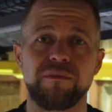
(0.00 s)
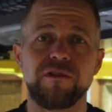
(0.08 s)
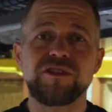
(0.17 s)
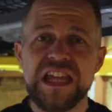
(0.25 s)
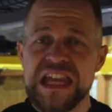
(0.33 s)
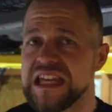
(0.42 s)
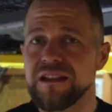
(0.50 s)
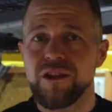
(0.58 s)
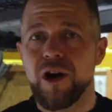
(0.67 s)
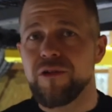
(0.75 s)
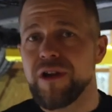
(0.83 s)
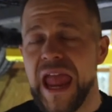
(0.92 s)
the most heat
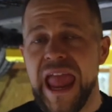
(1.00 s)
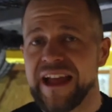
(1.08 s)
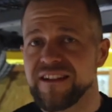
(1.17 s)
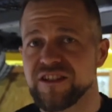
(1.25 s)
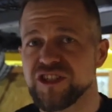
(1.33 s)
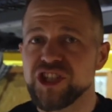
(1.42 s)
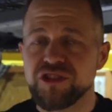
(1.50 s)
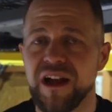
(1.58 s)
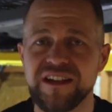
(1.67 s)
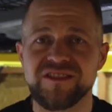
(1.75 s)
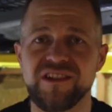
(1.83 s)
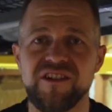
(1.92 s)
load and
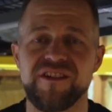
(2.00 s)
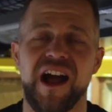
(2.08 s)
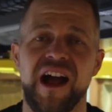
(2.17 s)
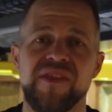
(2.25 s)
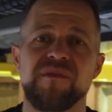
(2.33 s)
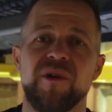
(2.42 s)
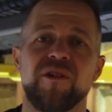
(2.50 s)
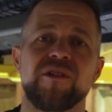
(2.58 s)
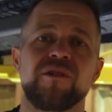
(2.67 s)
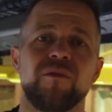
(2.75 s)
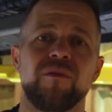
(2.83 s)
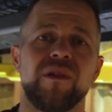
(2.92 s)
stress load on the
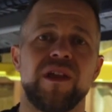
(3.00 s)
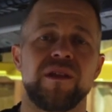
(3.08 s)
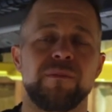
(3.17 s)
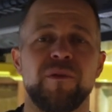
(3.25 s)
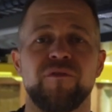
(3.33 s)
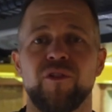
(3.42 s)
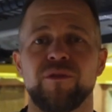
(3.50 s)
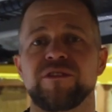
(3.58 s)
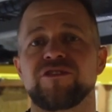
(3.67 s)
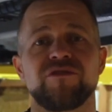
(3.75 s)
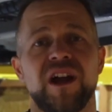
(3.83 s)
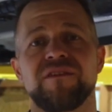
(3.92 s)
motor in a
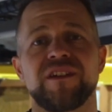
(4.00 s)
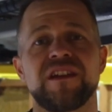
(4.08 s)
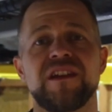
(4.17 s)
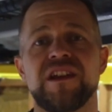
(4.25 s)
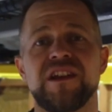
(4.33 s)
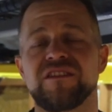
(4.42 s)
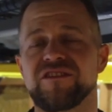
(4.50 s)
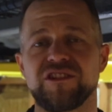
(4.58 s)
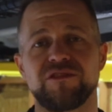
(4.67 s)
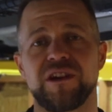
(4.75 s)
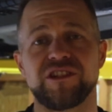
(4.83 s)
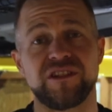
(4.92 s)
performance driving
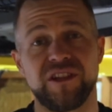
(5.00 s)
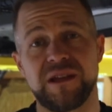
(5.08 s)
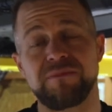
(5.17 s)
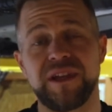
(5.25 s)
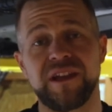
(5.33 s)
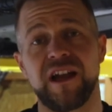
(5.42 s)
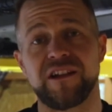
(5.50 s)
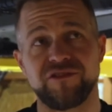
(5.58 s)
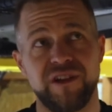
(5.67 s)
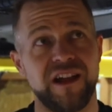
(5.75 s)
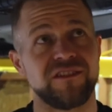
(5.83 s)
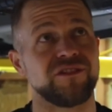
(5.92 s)
situation like being on
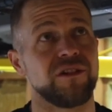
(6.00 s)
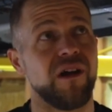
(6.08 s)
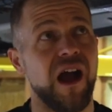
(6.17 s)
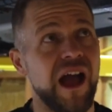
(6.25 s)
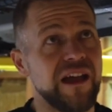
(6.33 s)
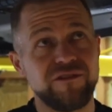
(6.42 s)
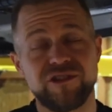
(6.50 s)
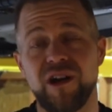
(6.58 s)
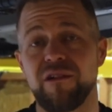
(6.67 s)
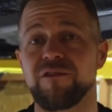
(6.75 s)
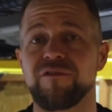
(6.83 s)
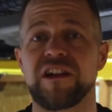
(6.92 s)
track. So I always go
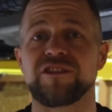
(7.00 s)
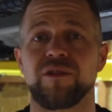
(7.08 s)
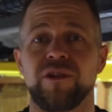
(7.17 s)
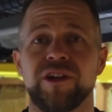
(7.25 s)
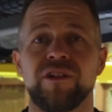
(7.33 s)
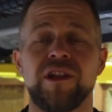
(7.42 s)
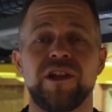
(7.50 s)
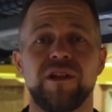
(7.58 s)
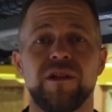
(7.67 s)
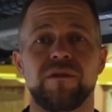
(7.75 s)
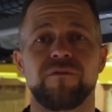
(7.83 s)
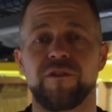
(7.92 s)
out with fresh oil
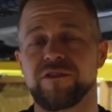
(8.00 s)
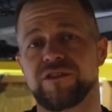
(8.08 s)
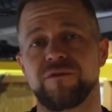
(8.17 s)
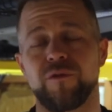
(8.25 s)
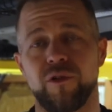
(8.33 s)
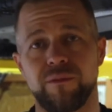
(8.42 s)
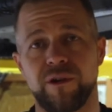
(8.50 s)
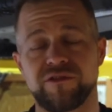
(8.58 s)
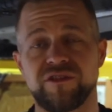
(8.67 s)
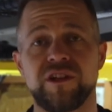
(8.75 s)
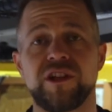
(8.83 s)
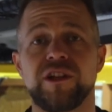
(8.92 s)
first and
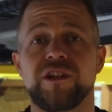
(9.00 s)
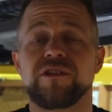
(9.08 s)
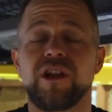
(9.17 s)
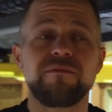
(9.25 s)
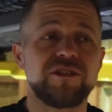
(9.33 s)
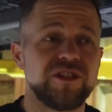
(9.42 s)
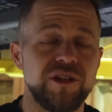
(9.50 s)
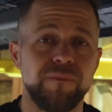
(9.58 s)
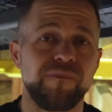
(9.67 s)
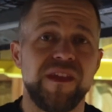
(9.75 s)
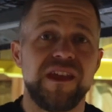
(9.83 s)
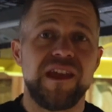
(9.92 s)
foremost. Number two,
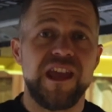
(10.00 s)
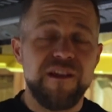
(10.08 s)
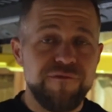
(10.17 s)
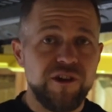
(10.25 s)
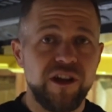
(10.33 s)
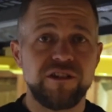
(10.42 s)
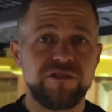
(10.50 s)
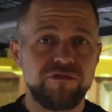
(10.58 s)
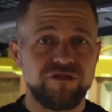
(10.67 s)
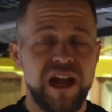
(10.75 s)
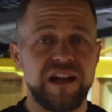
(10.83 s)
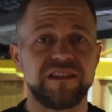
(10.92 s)
if you're going to do
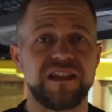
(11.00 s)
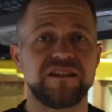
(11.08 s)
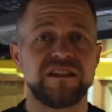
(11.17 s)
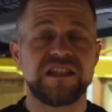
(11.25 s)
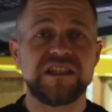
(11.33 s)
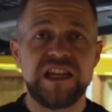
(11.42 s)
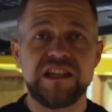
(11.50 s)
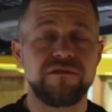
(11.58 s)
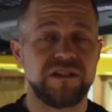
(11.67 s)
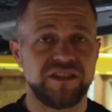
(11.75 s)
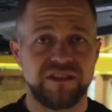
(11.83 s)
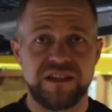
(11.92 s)
track days
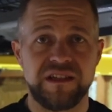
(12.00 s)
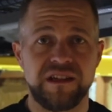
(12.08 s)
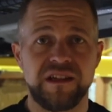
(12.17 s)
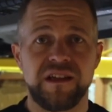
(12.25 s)
continuously,